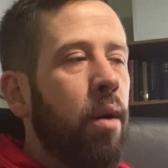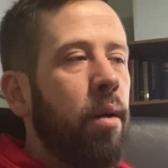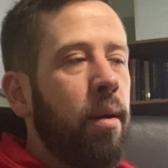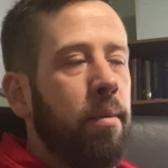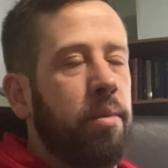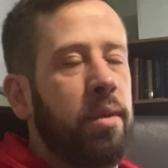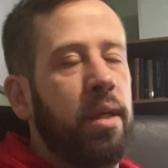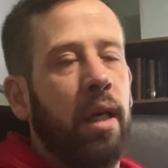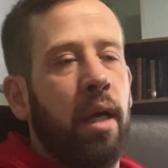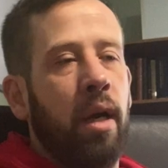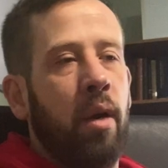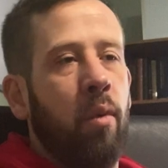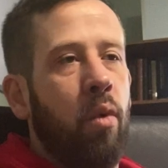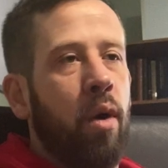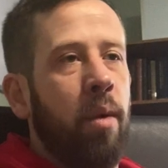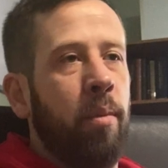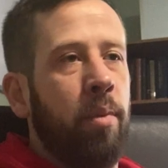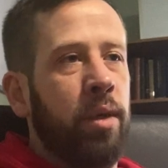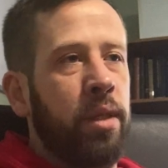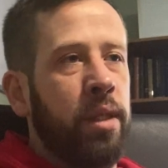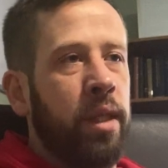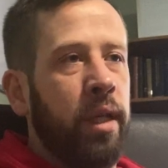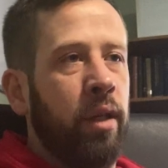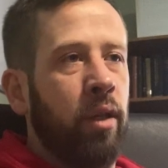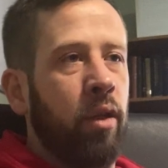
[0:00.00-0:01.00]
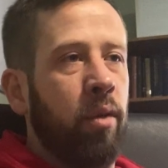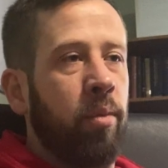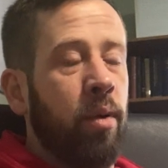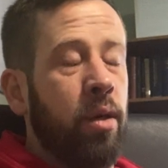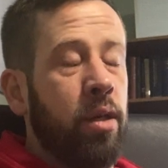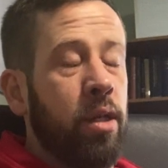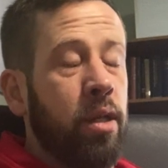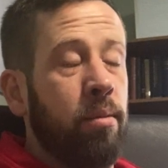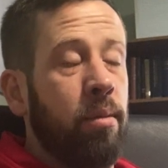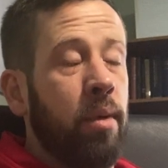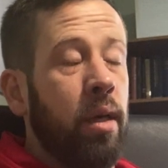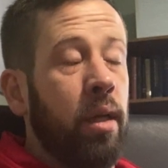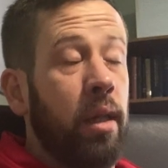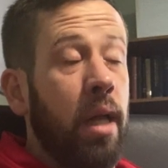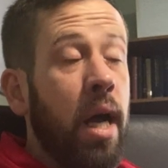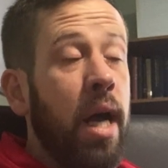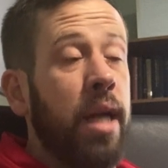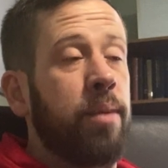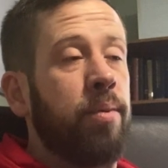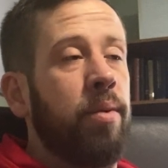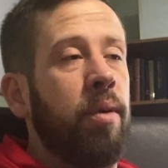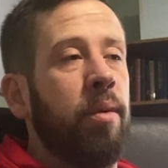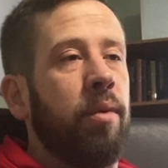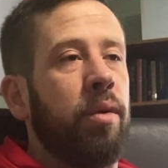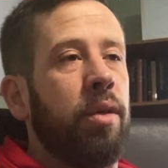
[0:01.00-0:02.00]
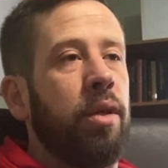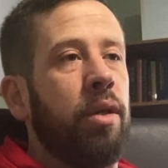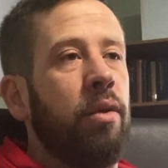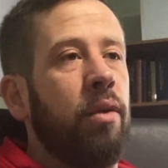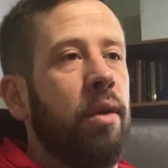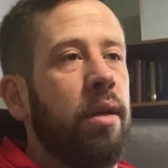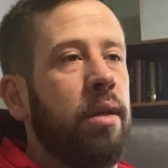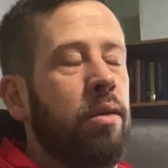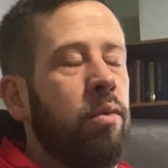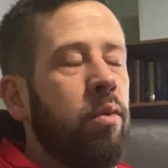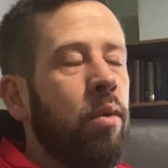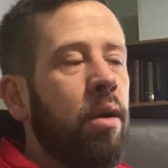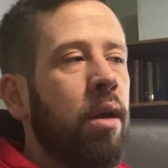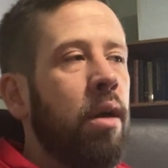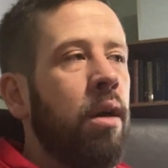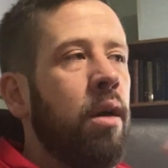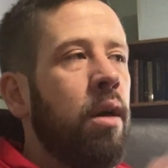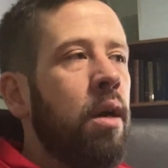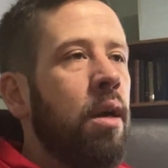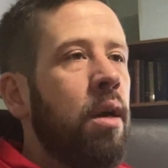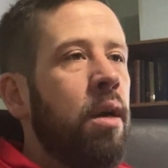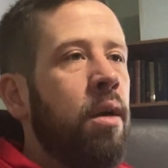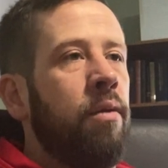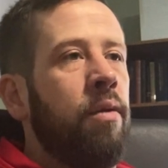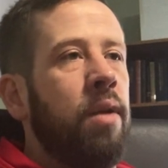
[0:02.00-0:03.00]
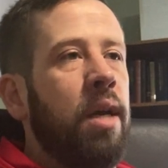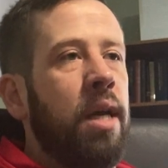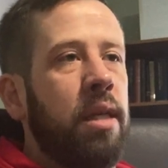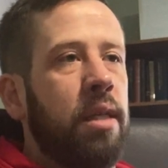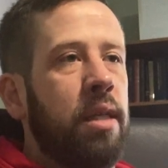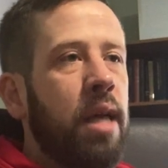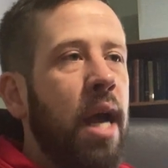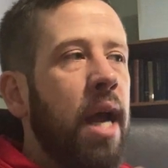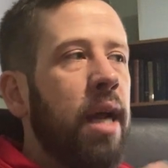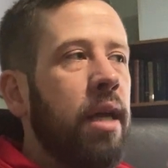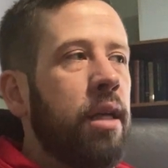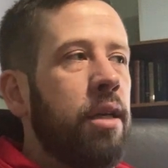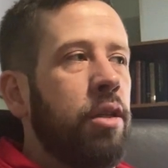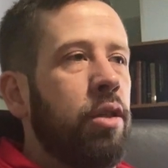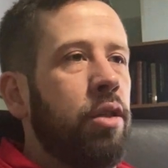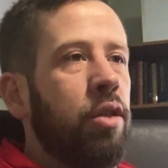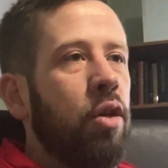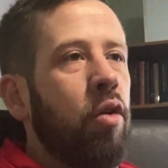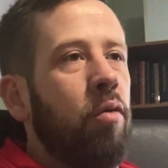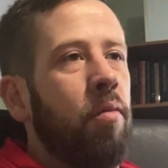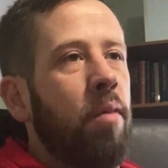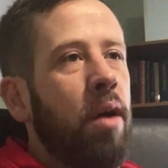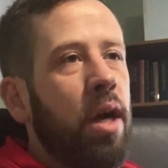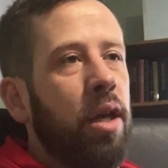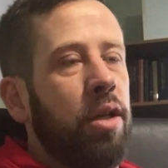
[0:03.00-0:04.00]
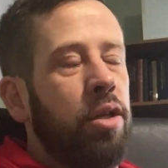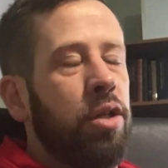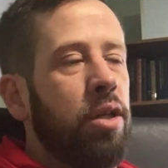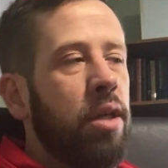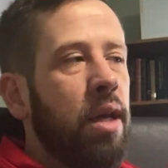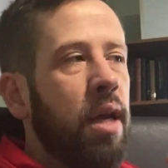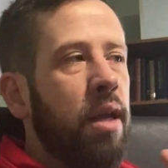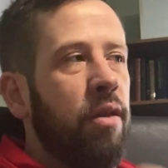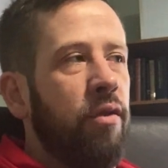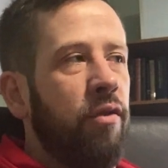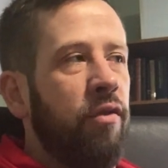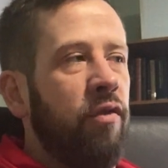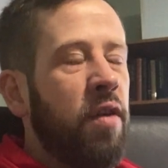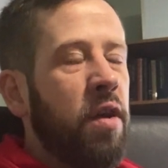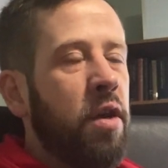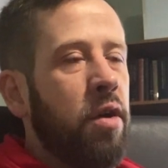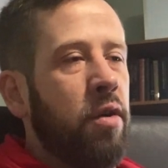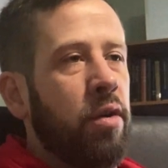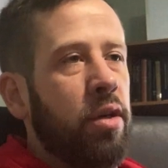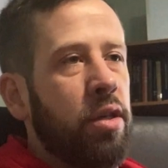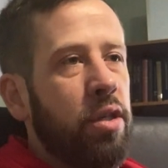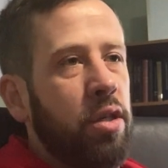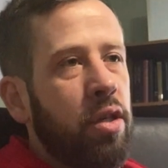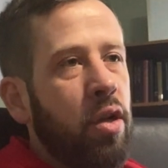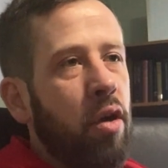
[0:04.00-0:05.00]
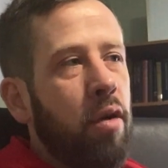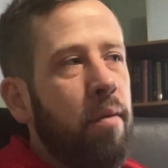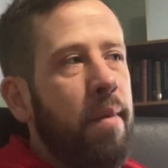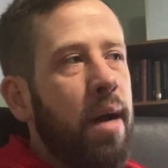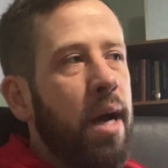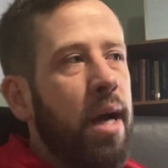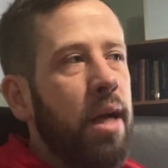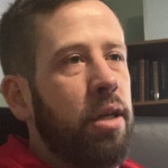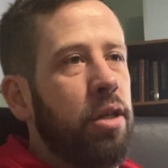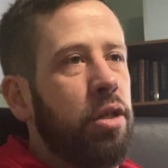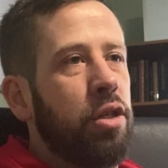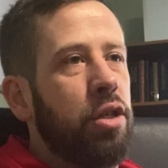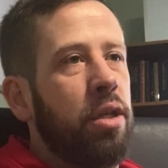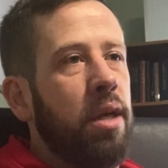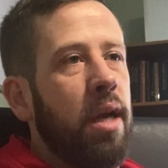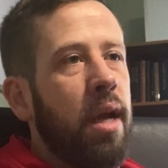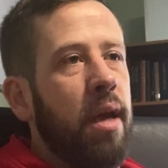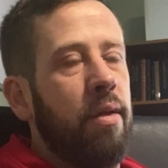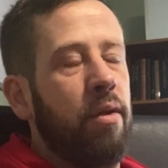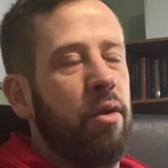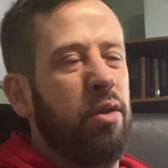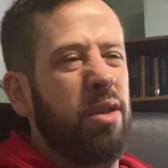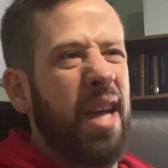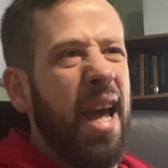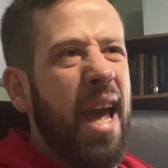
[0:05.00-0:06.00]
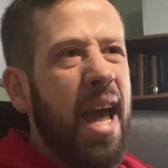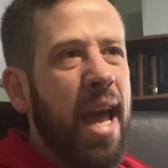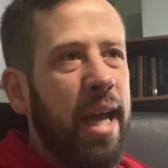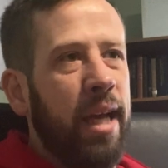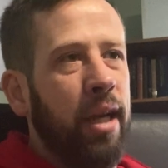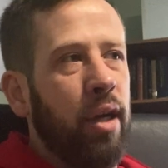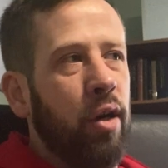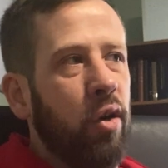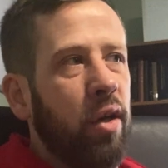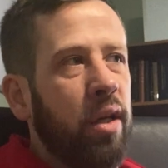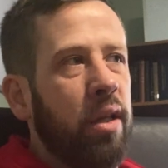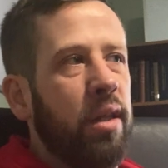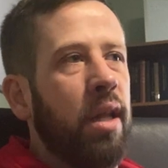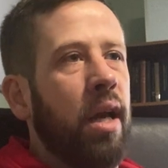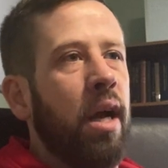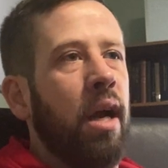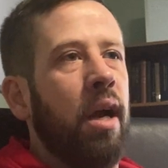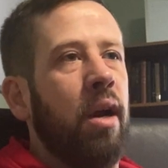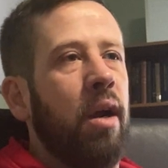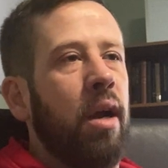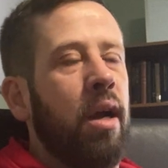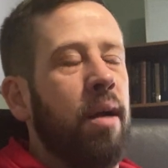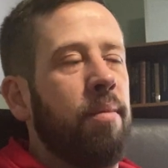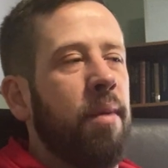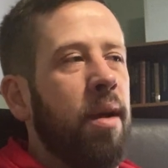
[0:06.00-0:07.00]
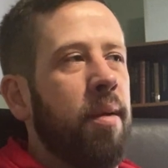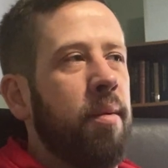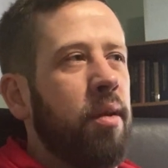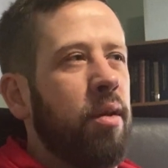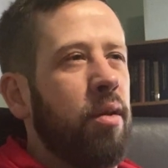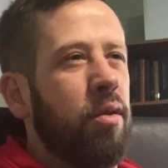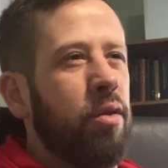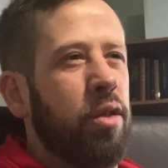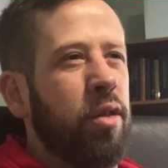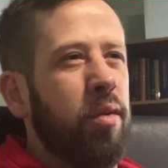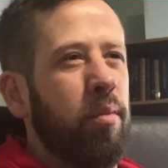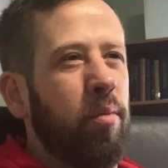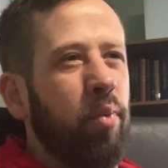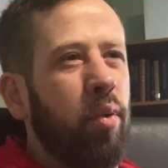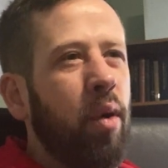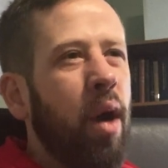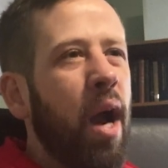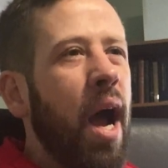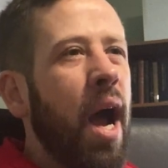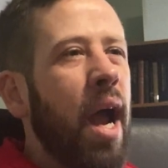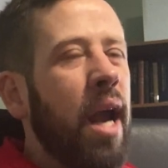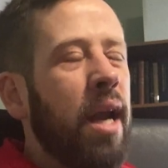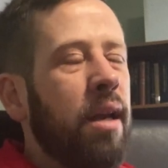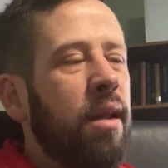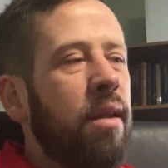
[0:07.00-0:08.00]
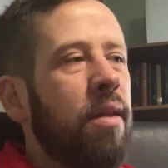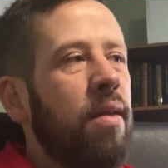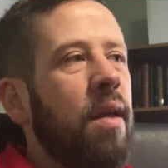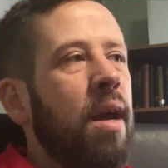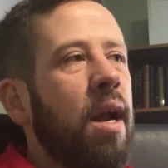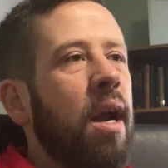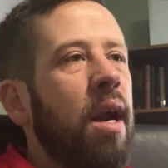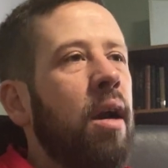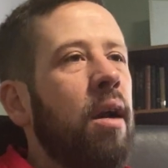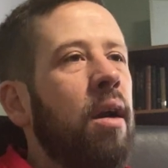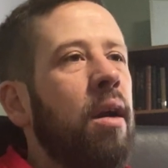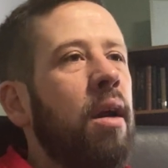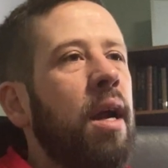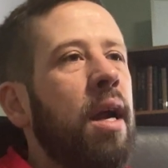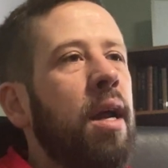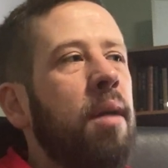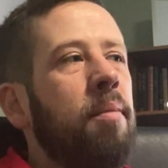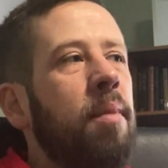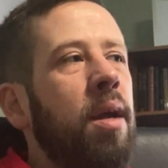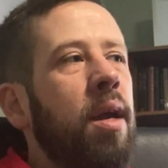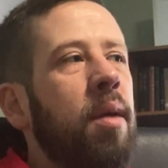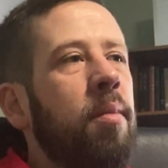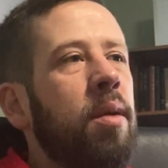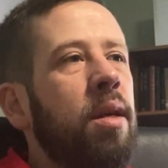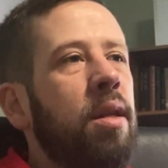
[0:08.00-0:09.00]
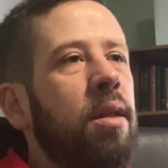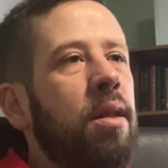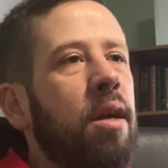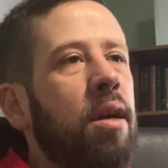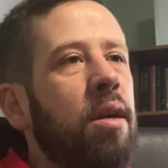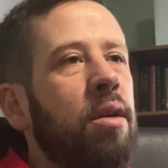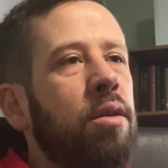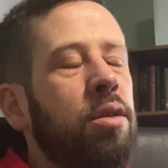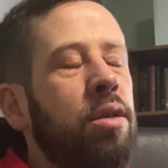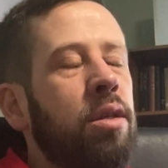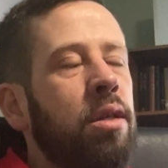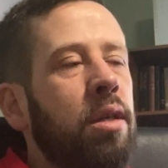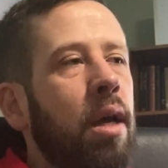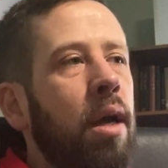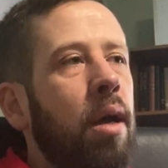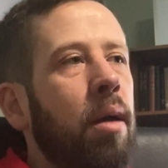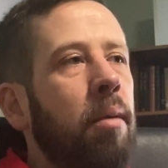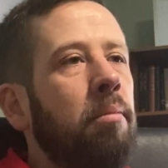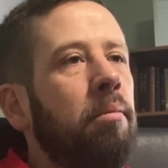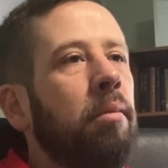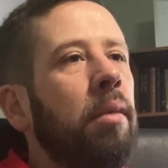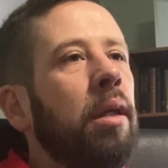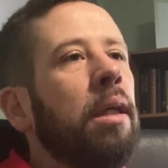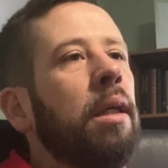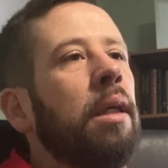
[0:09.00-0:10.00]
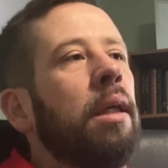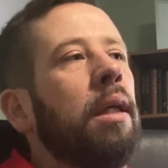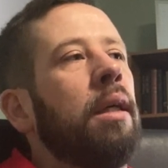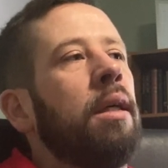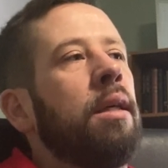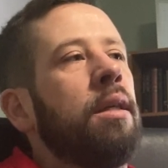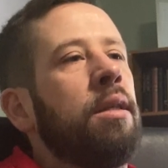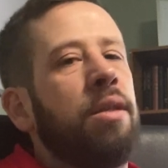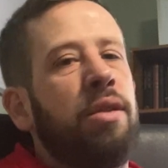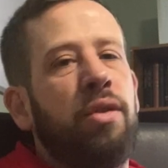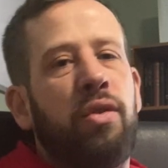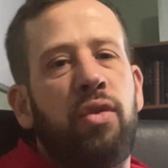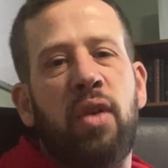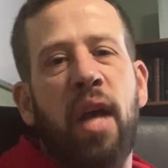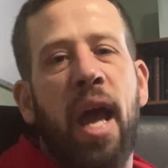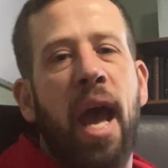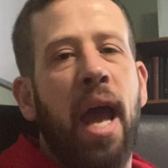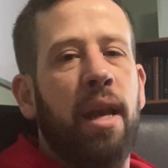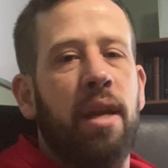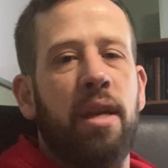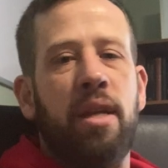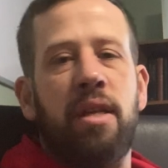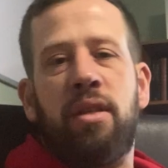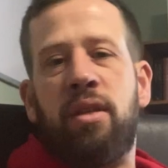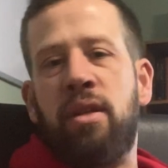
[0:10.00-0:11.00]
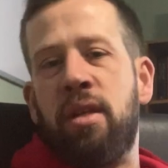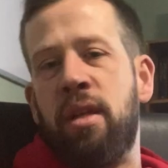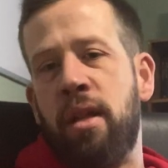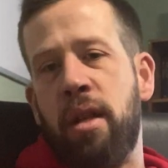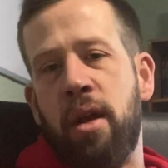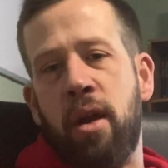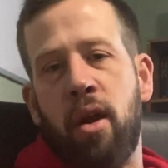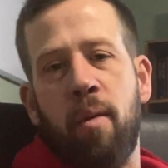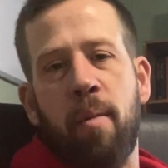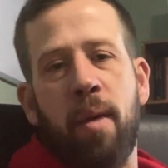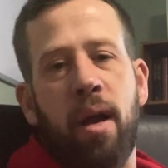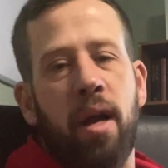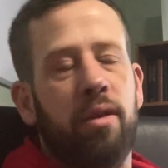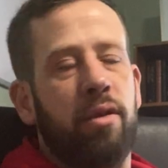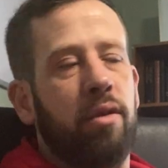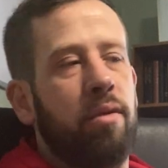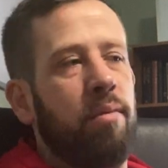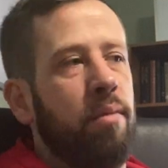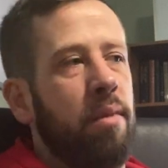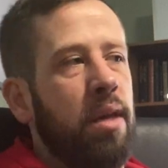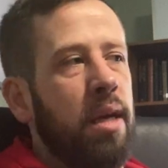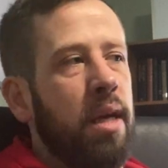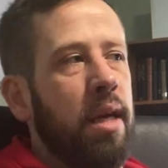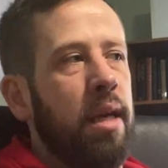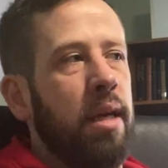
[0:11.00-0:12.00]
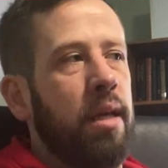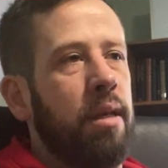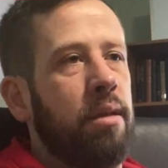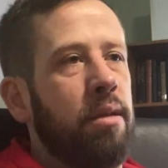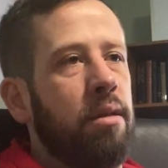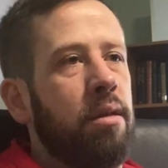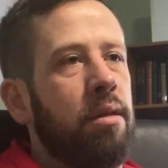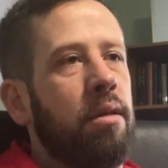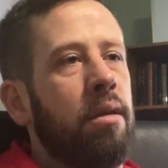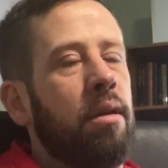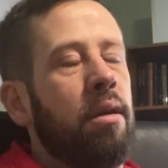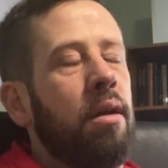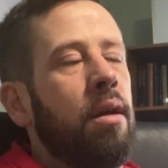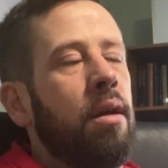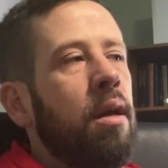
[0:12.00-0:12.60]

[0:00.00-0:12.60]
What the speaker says: I'm thinking of one particular person, but lots of people do this, where the anxiety is so much and the fear is so much, and there's anger in there, and maybe there's some pride in there, and maybe there's some sadness in there about some things.